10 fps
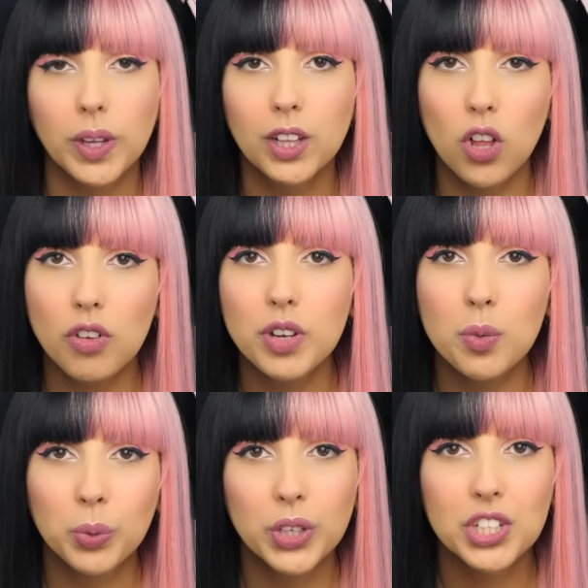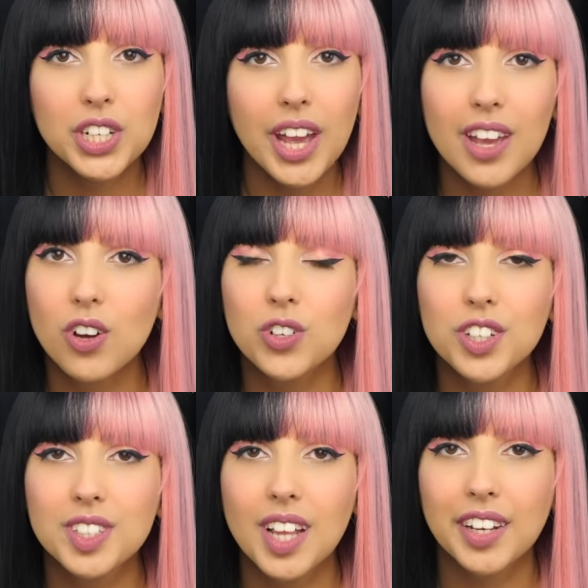we love and appreciate
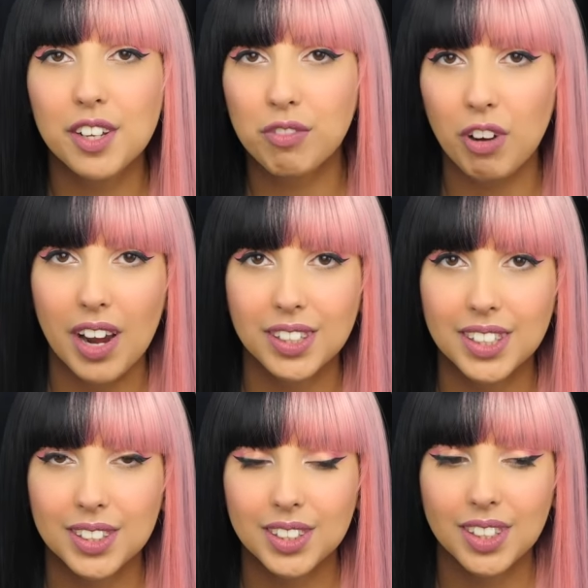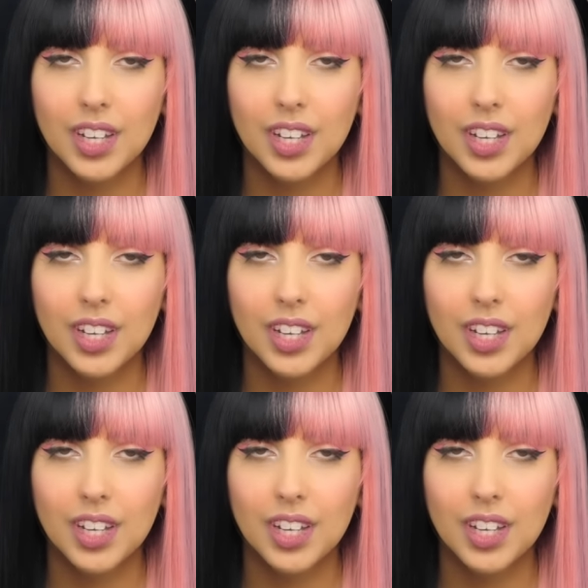understanding friends.